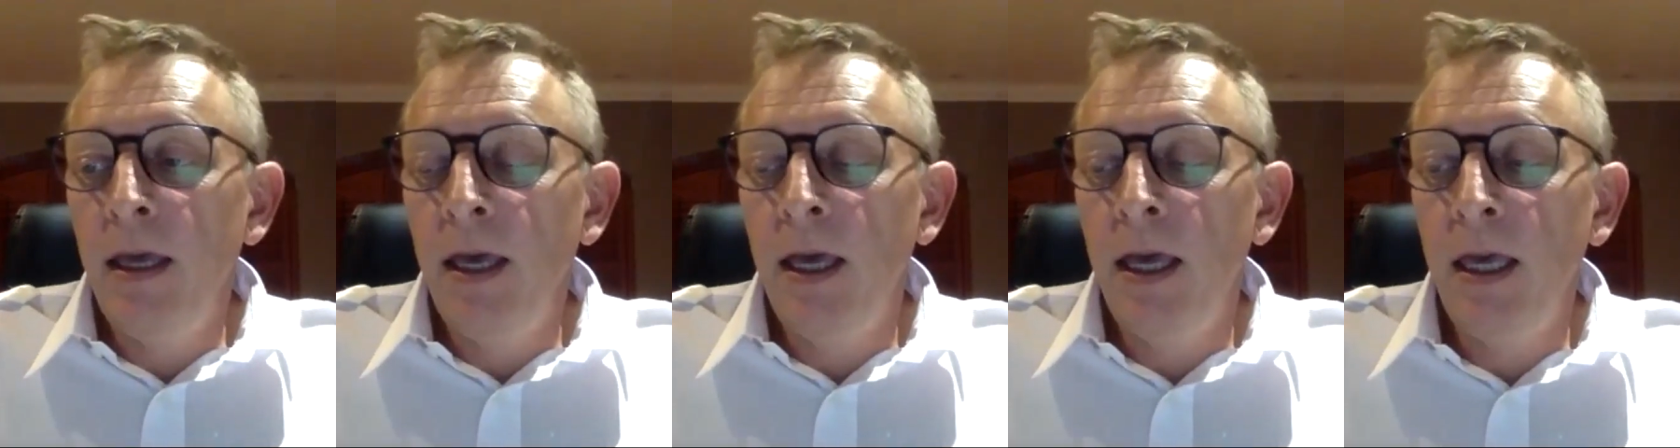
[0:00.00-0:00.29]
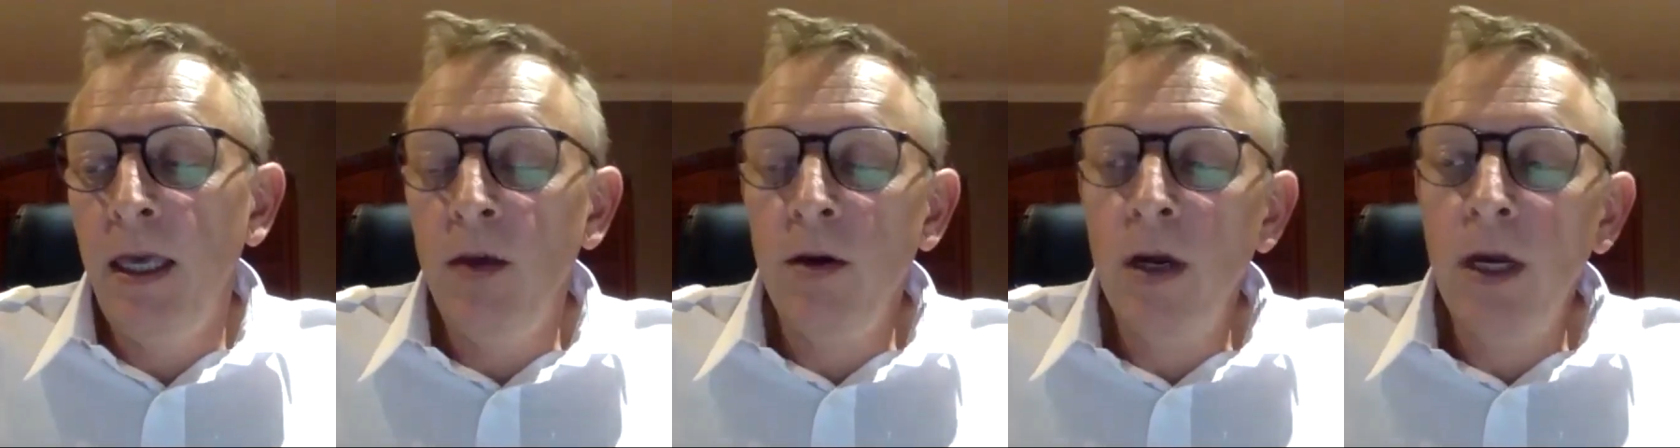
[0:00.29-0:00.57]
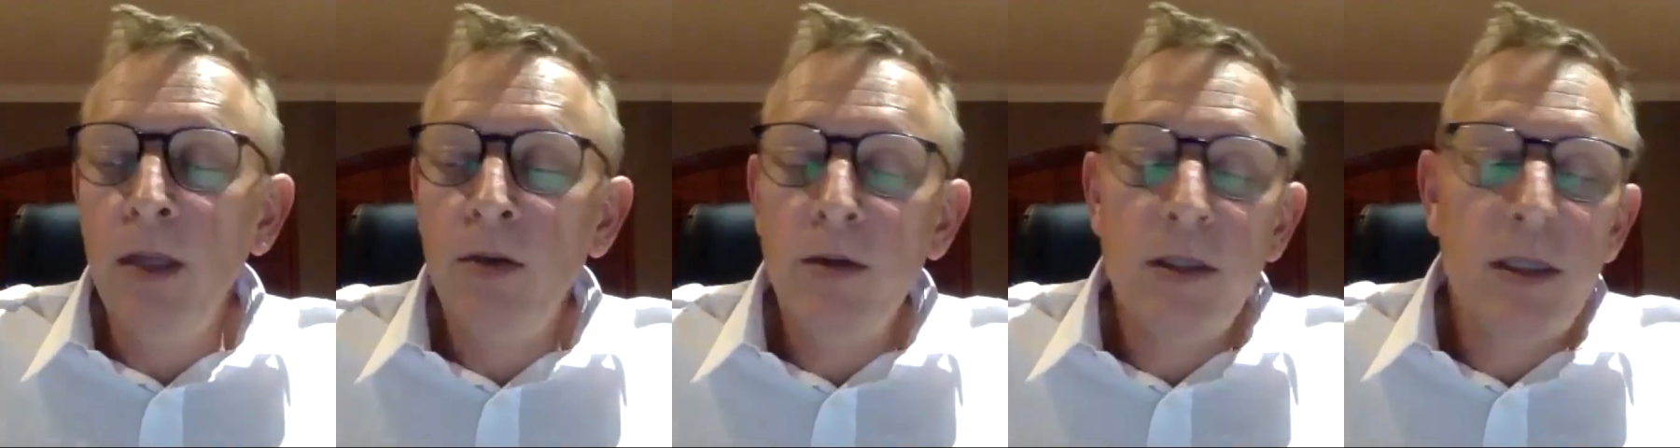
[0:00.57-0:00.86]
You're going
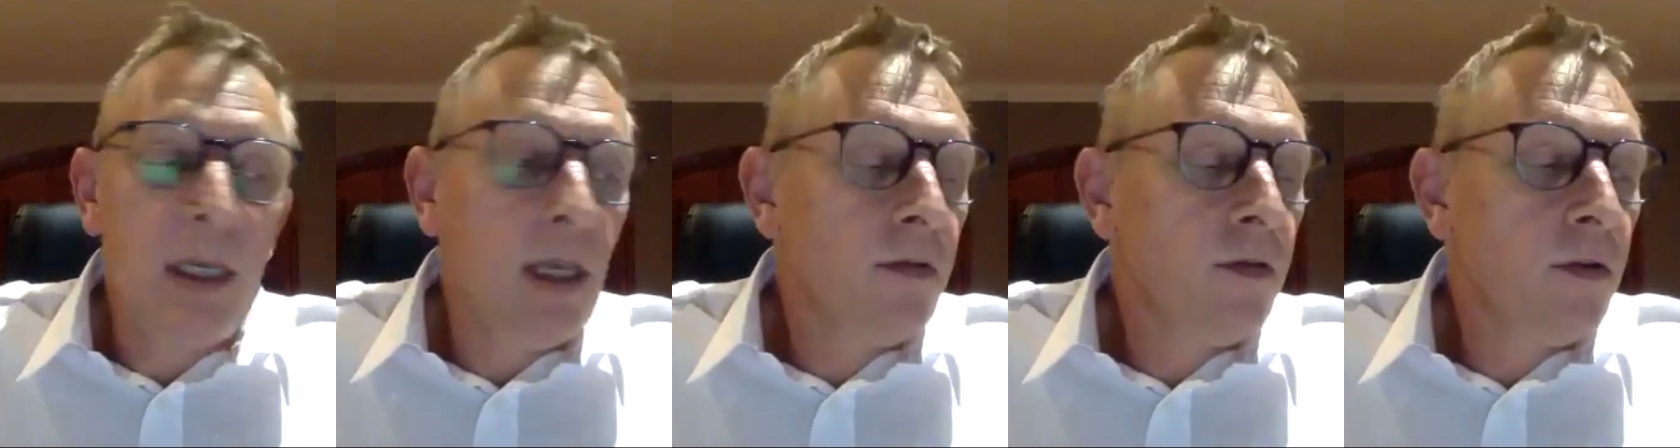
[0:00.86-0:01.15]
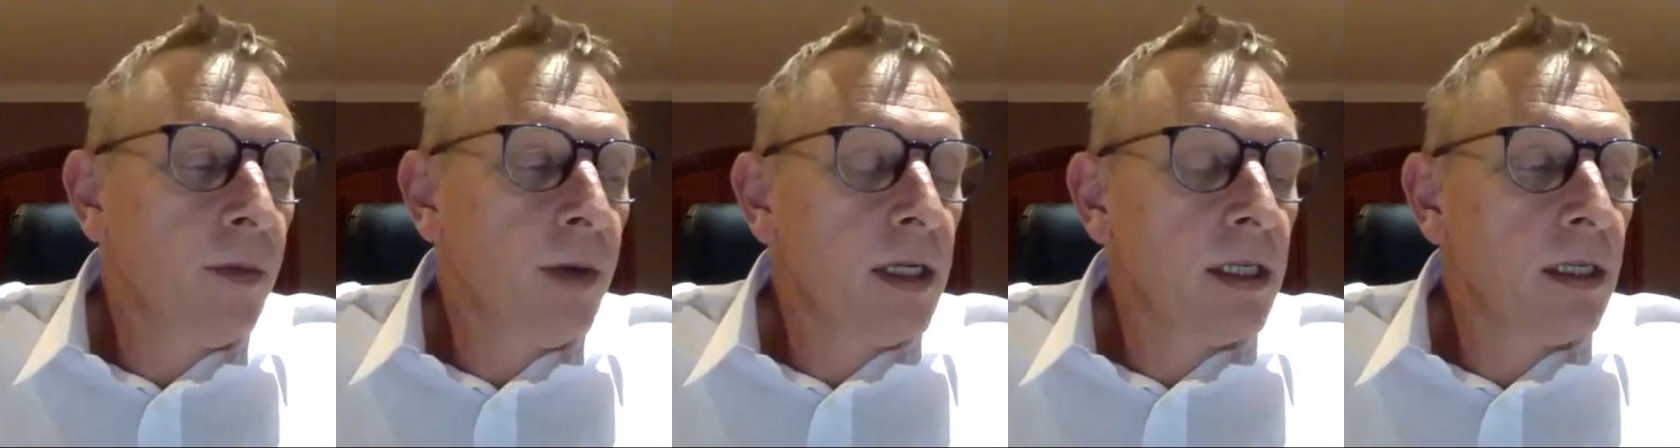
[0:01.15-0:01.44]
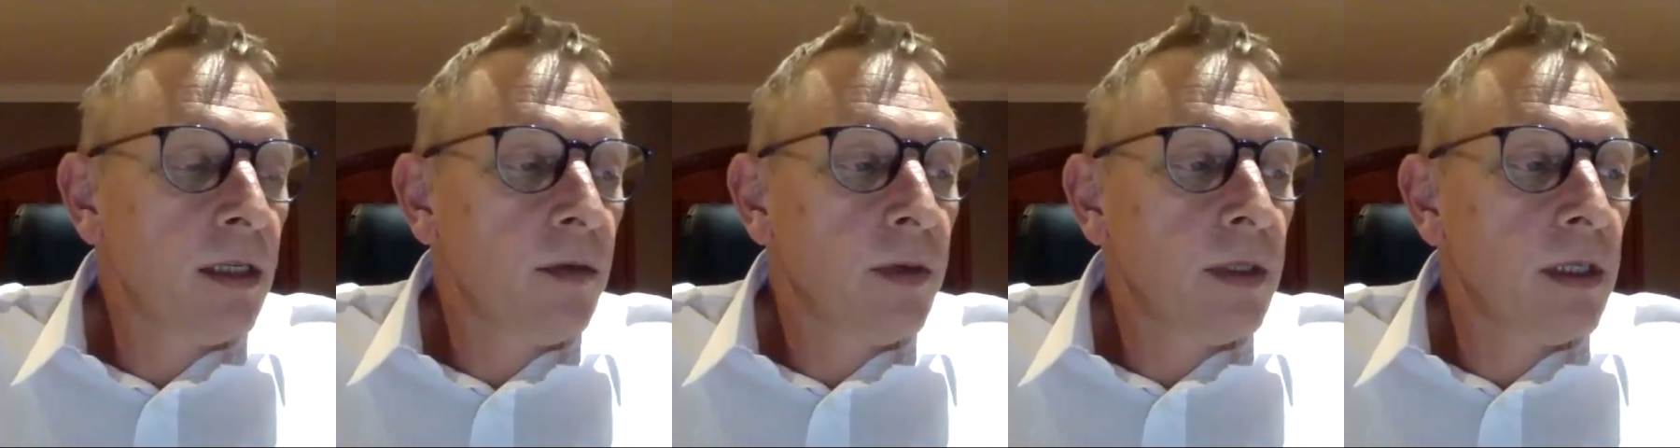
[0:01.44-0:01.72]
to see information
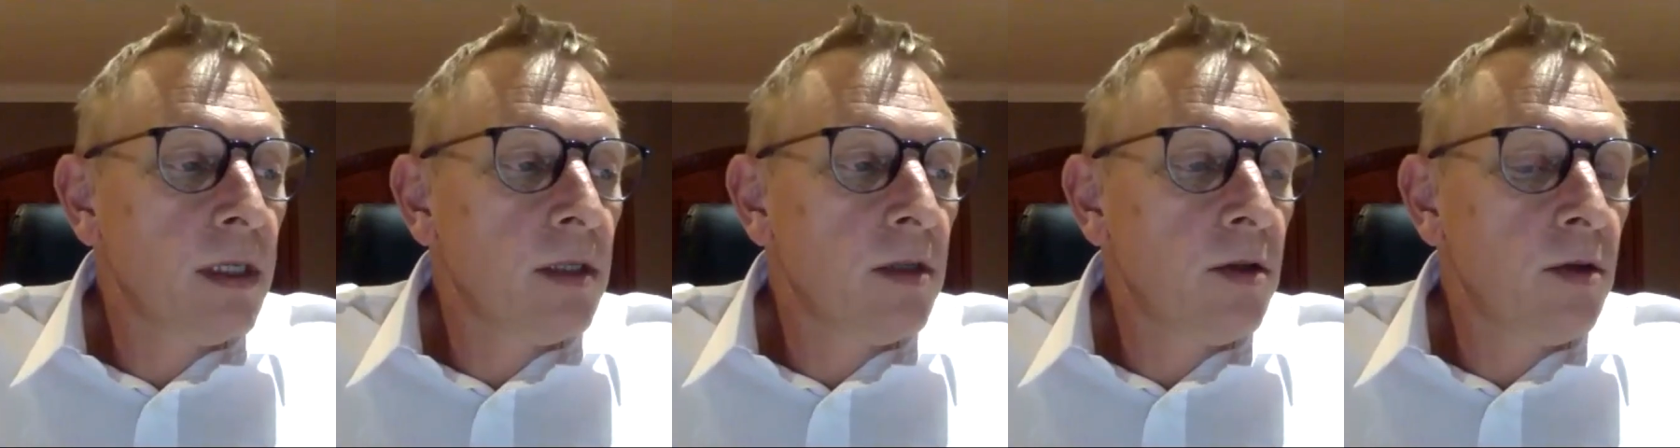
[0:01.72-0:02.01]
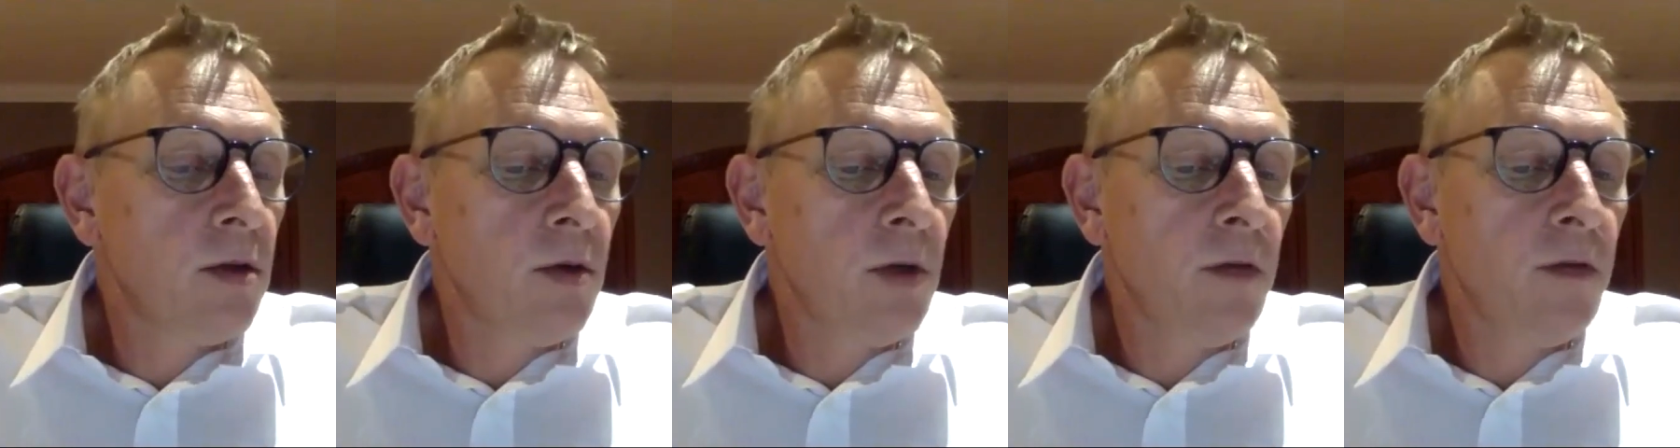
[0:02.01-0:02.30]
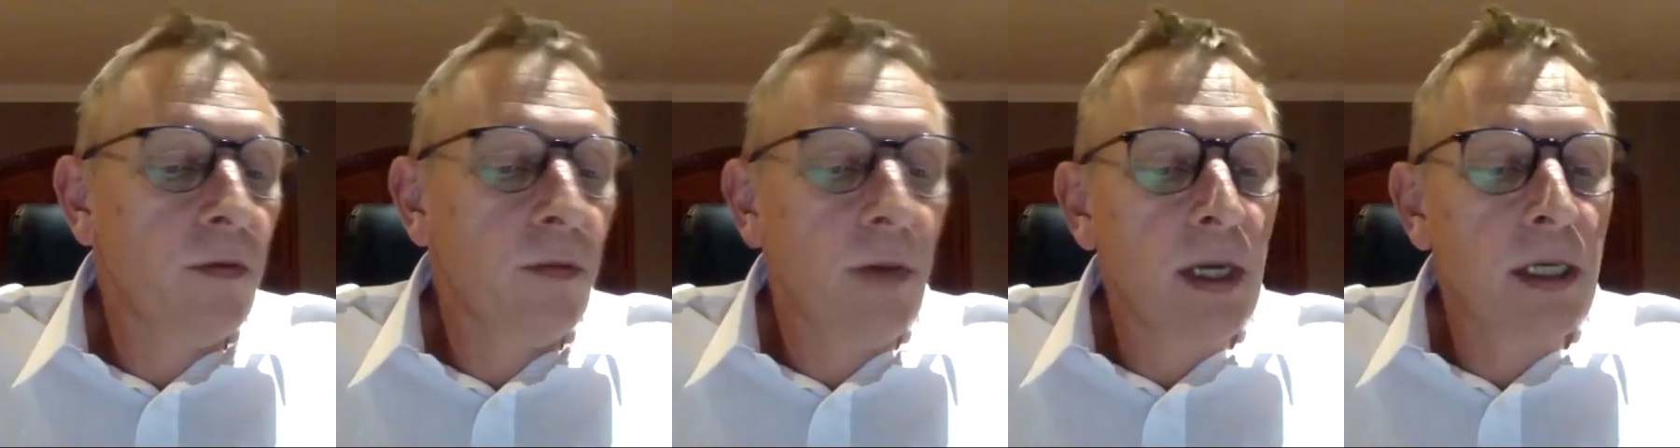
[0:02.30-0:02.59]
which is true,
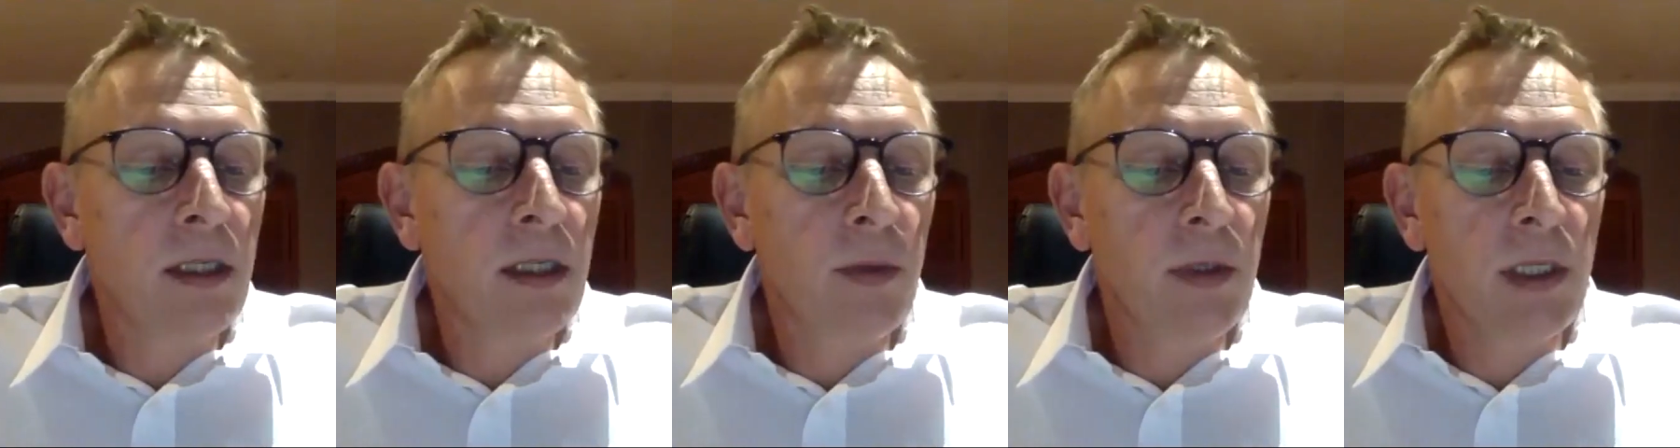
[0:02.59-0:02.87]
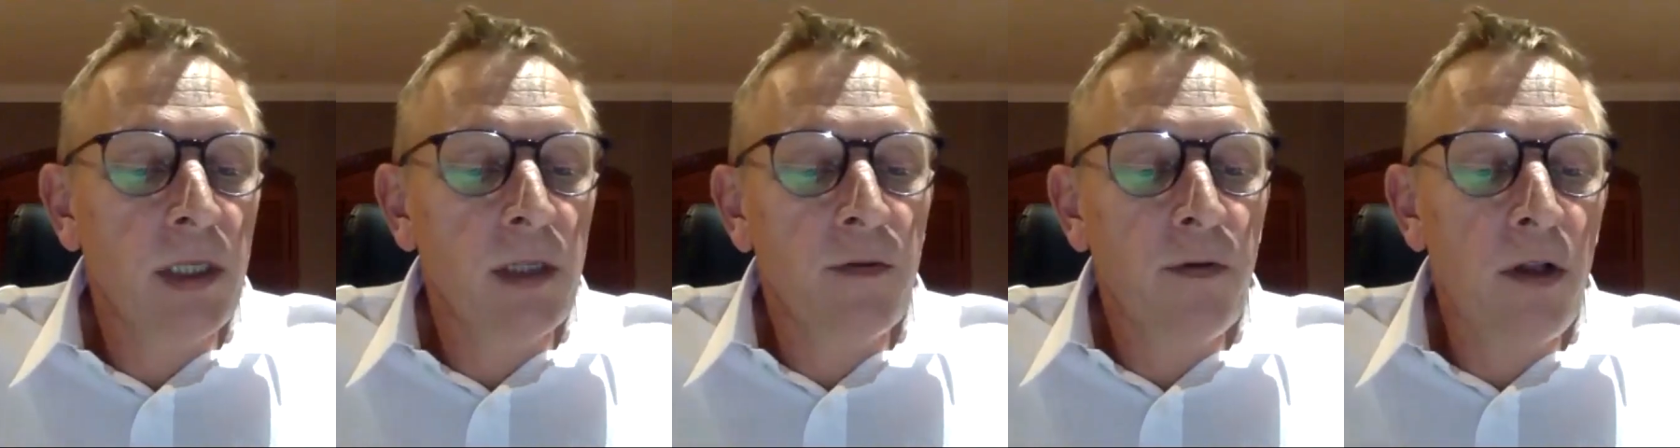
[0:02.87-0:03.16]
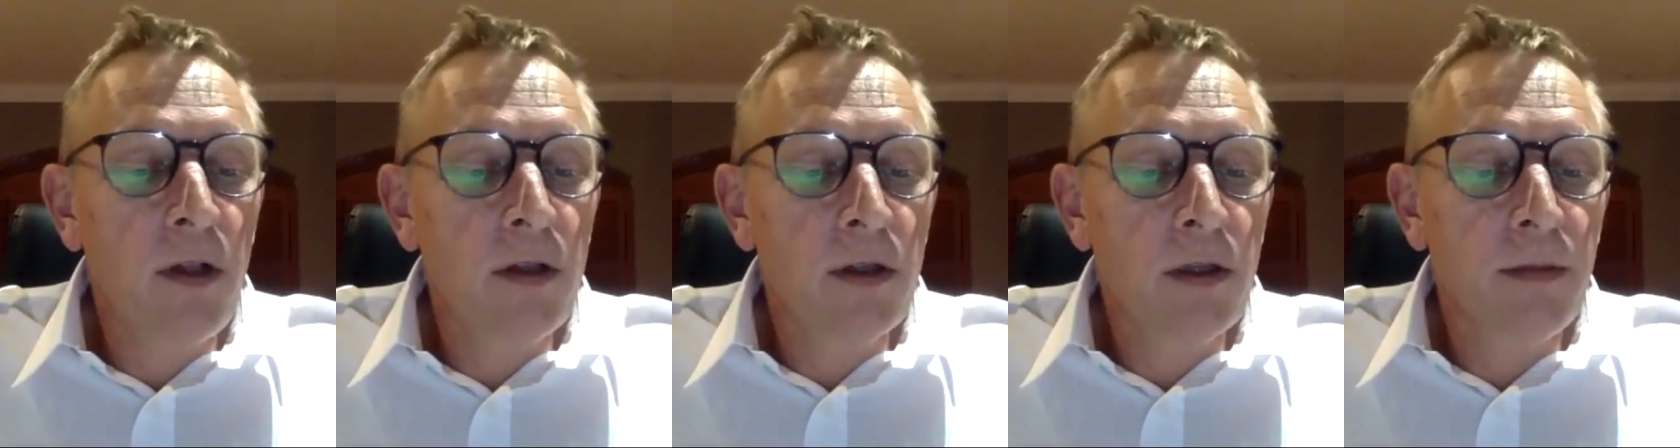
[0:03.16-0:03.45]
information which is
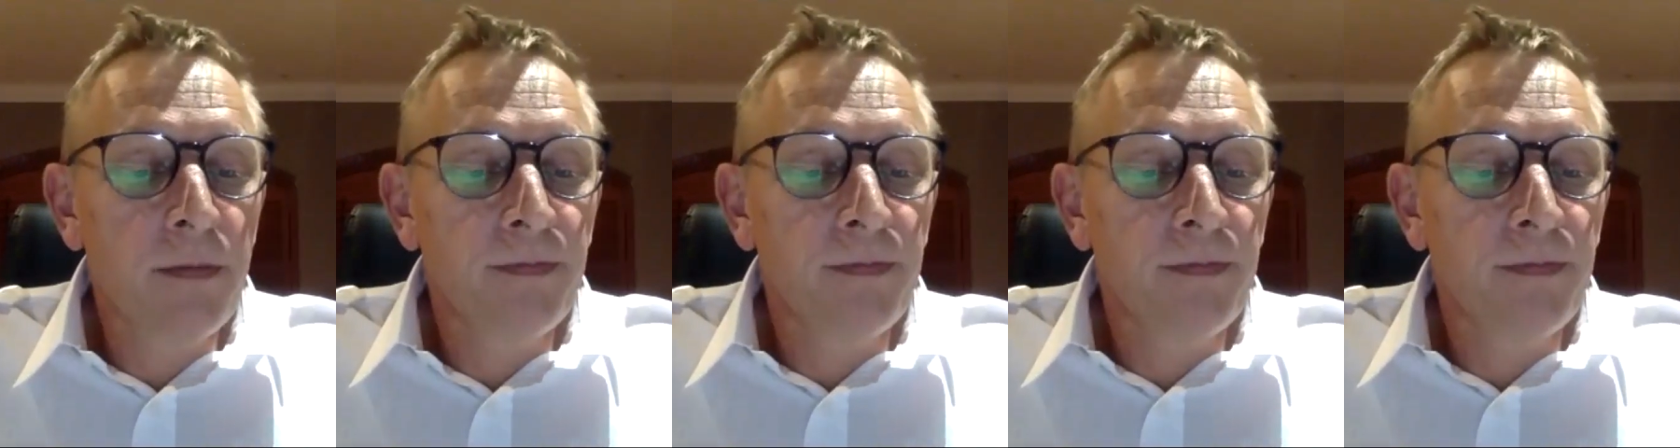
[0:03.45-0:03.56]
false.